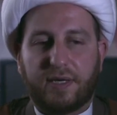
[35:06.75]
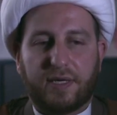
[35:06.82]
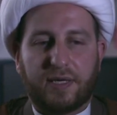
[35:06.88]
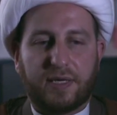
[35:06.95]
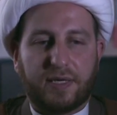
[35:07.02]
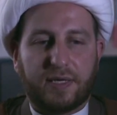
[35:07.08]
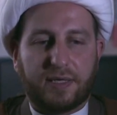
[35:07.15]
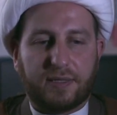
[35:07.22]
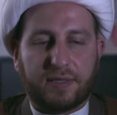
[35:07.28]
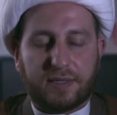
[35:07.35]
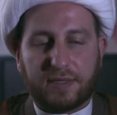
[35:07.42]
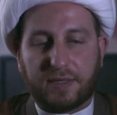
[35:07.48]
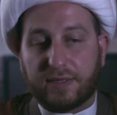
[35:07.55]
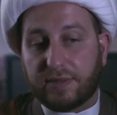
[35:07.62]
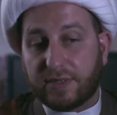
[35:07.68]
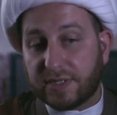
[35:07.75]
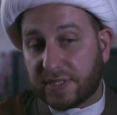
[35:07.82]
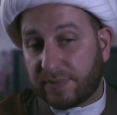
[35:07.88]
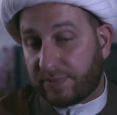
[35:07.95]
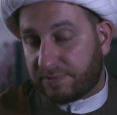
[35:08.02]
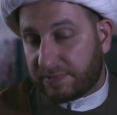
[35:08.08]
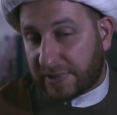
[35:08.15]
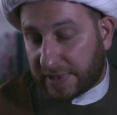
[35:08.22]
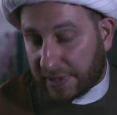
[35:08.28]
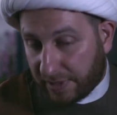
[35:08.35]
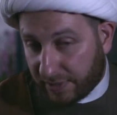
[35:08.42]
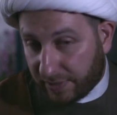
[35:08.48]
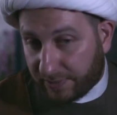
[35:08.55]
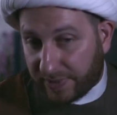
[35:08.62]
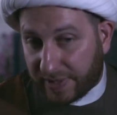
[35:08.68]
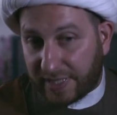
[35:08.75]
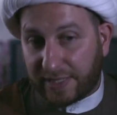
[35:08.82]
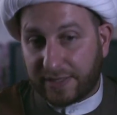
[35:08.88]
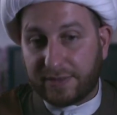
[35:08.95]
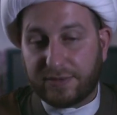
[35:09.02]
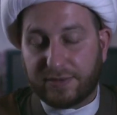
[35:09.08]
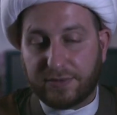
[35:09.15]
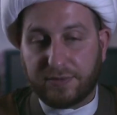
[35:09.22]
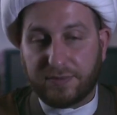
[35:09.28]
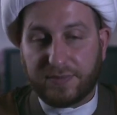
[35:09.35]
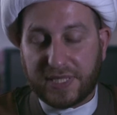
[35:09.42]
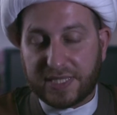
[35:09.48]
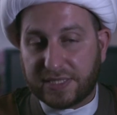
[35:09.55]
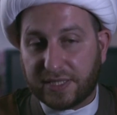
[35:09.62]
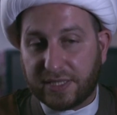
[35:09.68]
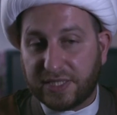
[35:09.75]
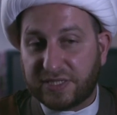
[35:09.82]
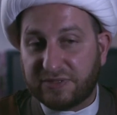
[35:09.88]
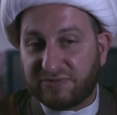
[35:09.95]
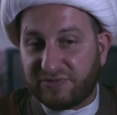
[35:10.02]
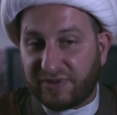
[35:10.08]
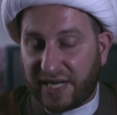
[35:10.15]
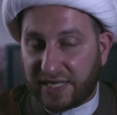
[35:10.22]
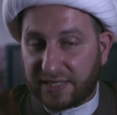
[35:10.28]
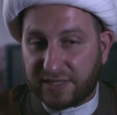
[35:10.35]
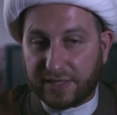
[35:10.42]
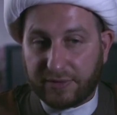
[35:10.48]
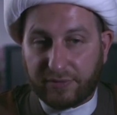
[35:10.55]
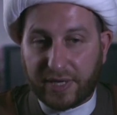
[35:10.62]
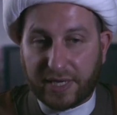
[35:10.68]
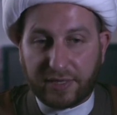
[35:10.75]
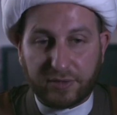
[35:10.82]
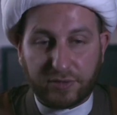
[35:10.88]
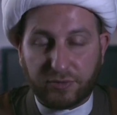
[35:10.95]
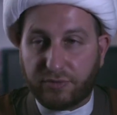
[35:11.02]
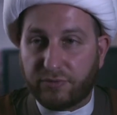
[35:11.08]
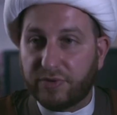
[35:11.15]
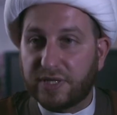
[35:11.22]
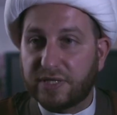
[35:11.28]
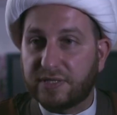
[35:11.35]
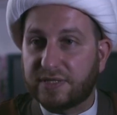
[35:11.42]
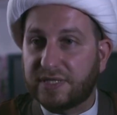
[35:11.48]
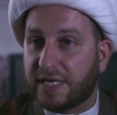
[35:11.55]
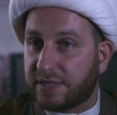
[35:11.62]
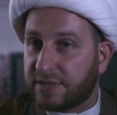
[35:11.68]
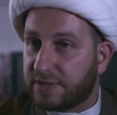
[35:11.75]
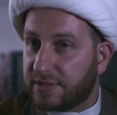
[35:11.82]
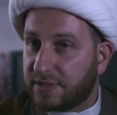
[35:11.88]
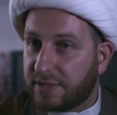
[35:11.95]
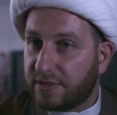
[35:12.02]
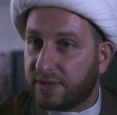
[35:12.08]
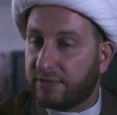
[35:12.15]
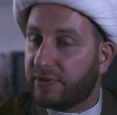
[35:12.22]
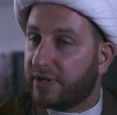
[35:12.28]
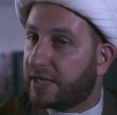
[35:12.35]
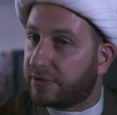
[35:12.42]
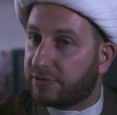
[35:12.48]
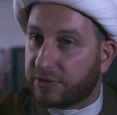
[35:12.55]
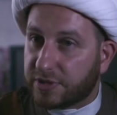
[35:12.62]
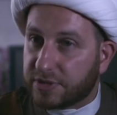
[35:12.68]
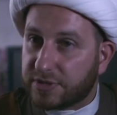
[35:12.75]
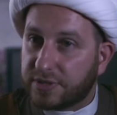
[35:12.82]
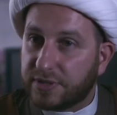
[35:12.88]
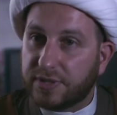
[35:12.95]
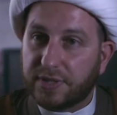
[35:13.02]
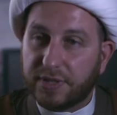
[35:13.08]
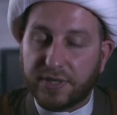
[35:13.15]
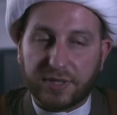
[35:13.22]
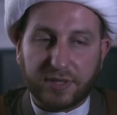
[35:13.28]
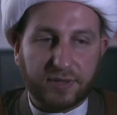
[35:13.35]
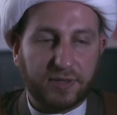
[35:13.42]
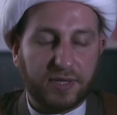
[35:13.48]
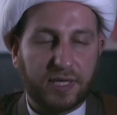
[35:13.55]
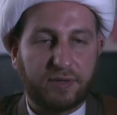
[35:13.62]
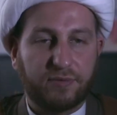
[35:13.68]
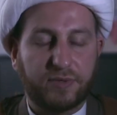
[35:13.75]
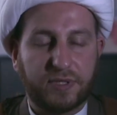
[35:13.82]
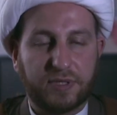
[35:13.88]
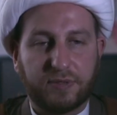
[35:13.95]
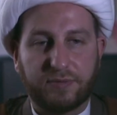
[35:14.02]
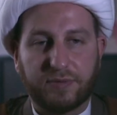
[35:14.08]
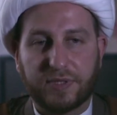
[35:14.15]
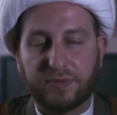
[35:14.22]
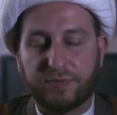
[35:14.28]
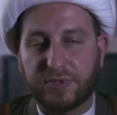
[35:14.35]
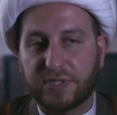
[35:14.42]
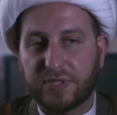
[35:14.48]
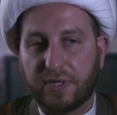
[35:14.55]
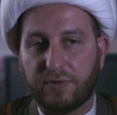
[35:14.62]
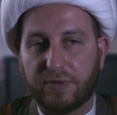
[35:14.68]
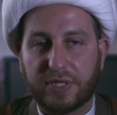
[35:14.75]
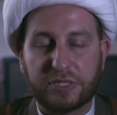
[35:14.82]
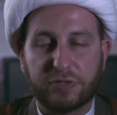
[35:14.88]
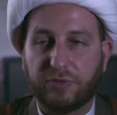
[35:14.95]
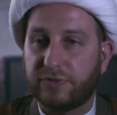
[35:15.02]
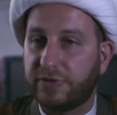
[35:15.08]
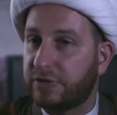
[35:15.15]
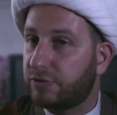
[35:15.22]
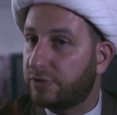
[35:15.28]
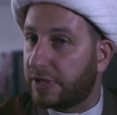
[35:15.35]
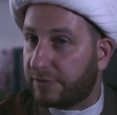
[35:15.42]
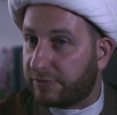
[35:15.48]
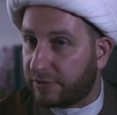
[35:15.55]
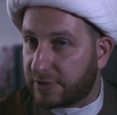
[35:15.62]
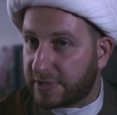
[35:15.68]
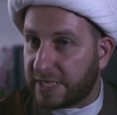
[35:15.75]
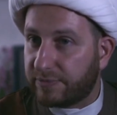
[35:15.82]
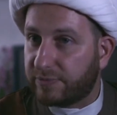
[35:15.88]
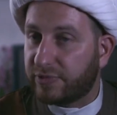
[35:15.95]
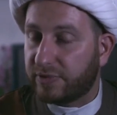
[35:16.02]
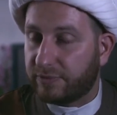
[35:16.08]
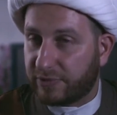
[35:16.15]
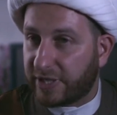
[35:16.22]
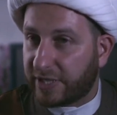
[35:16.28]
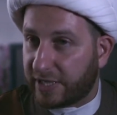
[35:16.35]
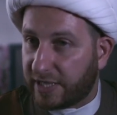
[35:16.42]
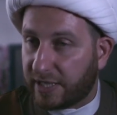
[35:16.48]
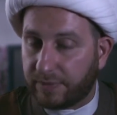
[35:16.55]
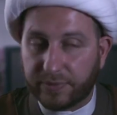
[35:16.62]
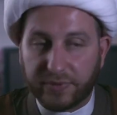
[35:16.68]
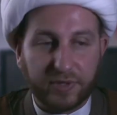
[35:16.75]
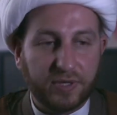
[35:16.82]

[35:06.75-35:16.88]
And there is another plan to basically divide Iraq into three states, three countries. Like we saw with the Soviet Union, for example, breaking up.